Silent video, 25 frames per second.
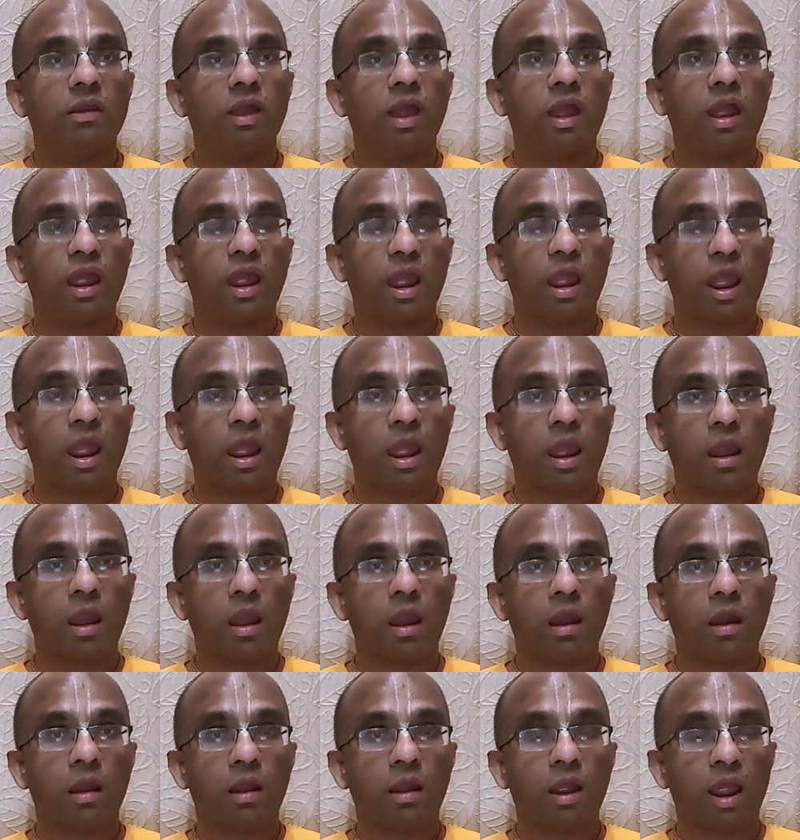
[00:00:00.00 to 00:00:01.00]
Uh,
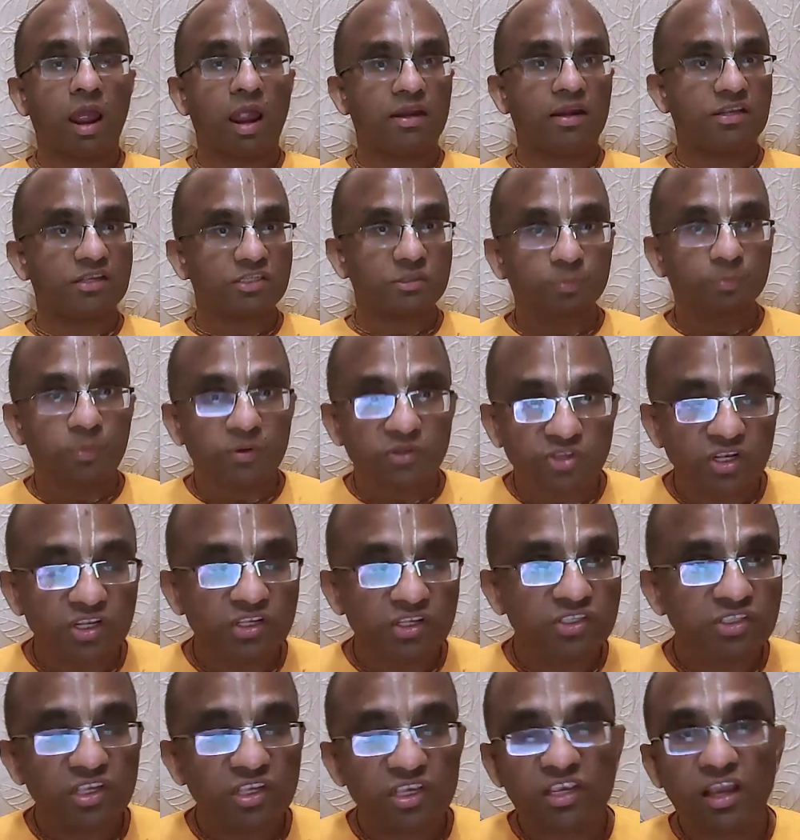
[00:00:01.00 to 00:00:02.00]
and
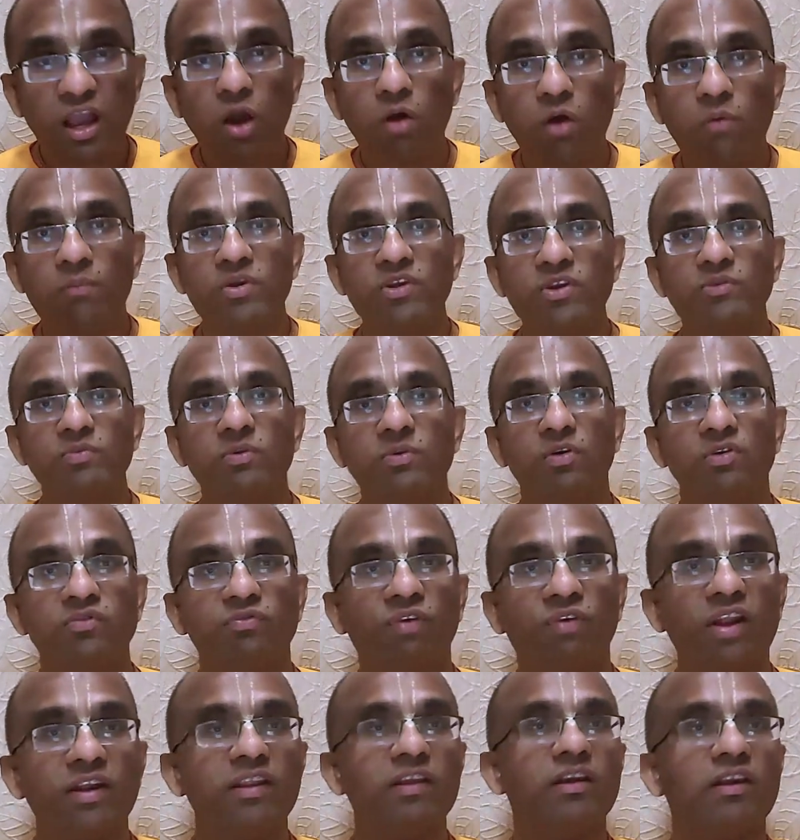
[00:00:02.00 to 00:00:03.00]
especially seeing how Bhishma was
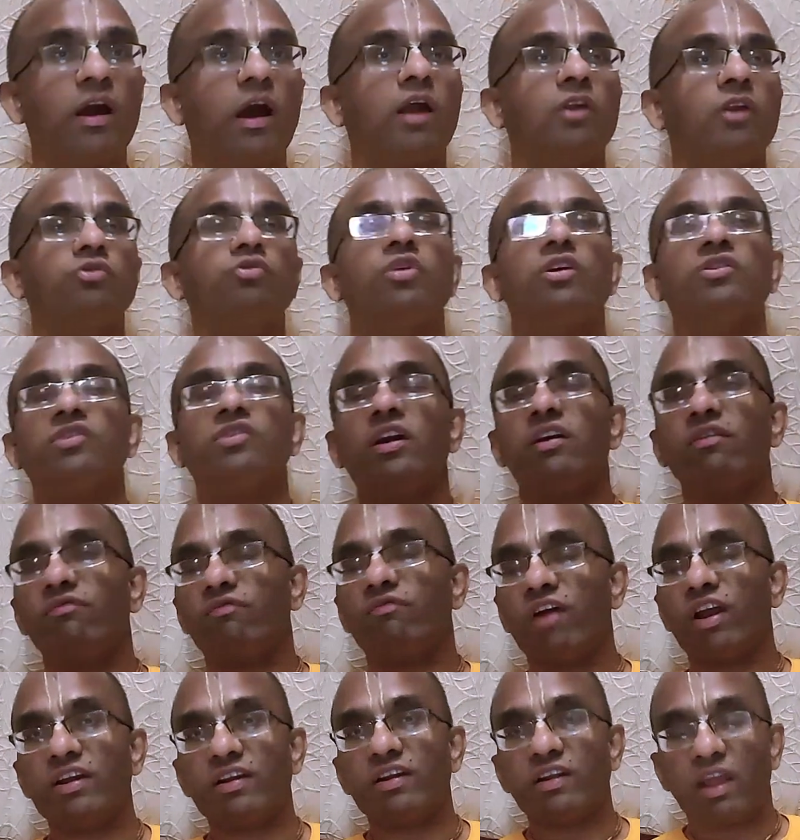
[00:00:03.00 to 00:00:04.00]
fighting, Arjuna started
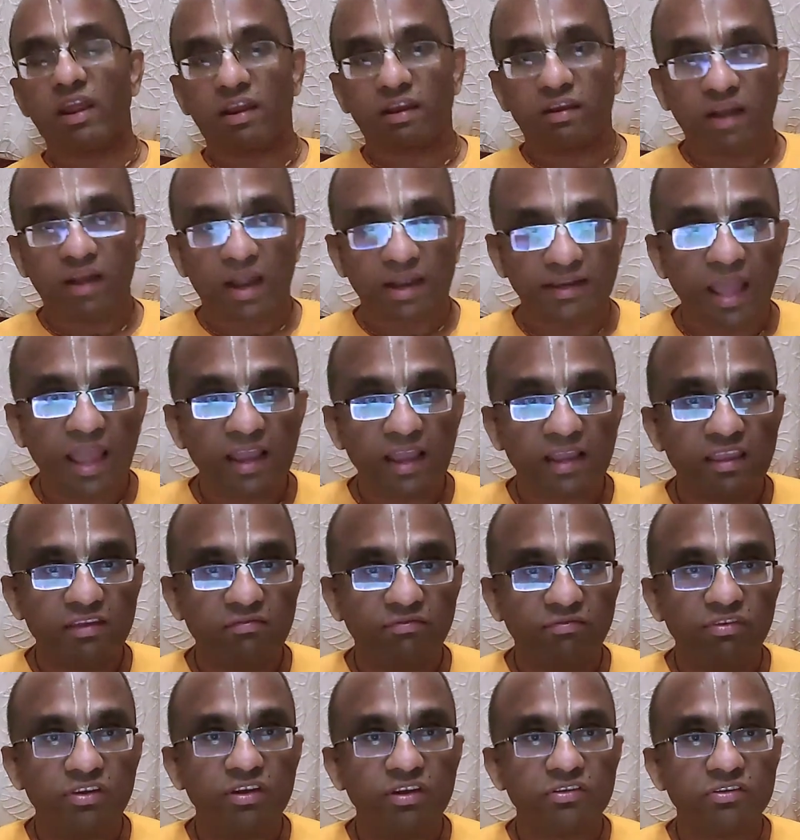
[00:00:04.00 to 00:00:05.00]
fight, uh,
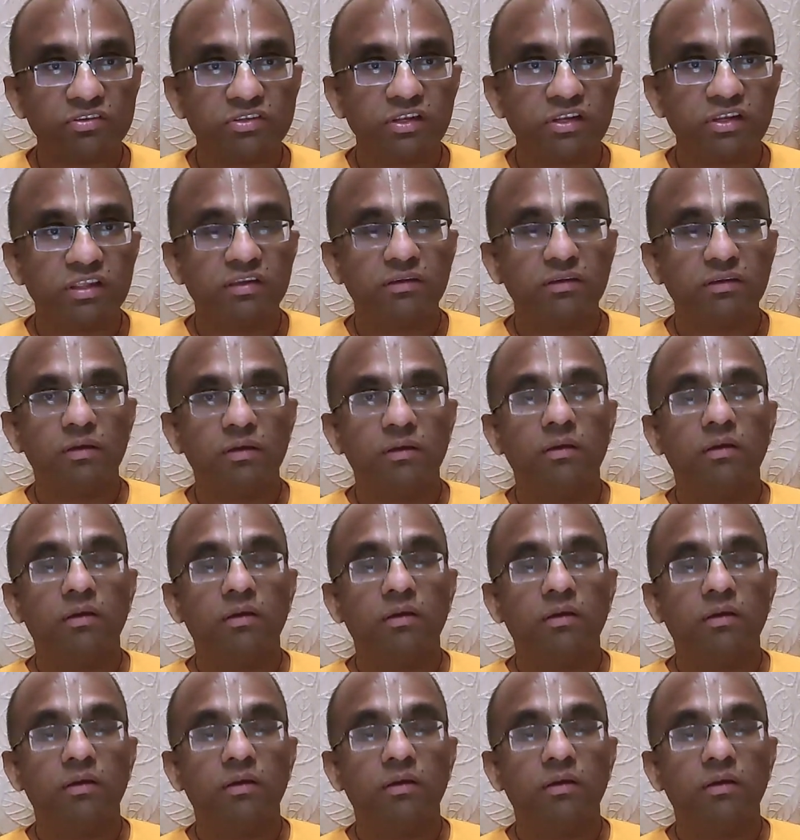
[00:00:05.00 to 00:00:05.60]
attacking fiercely.